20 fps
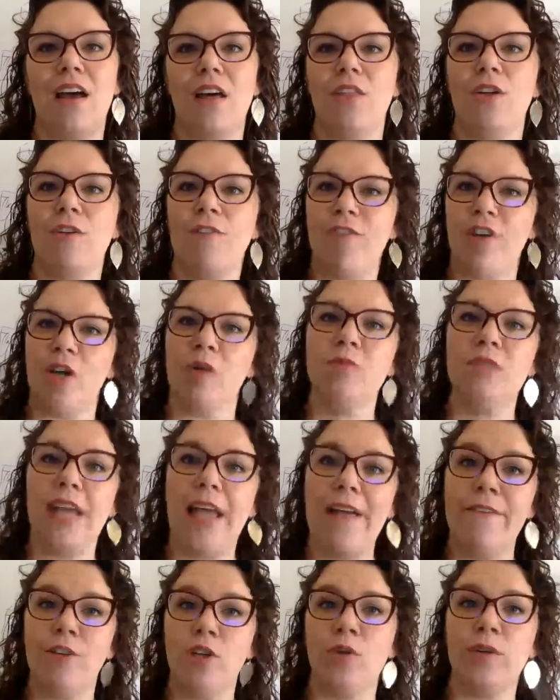other firms
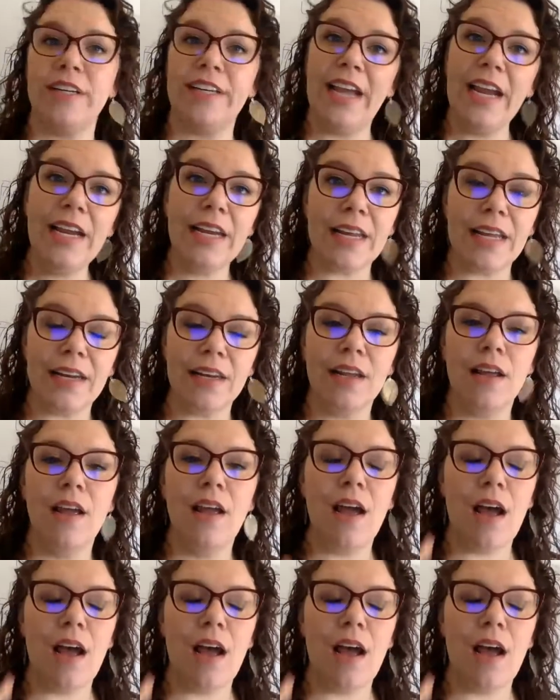have created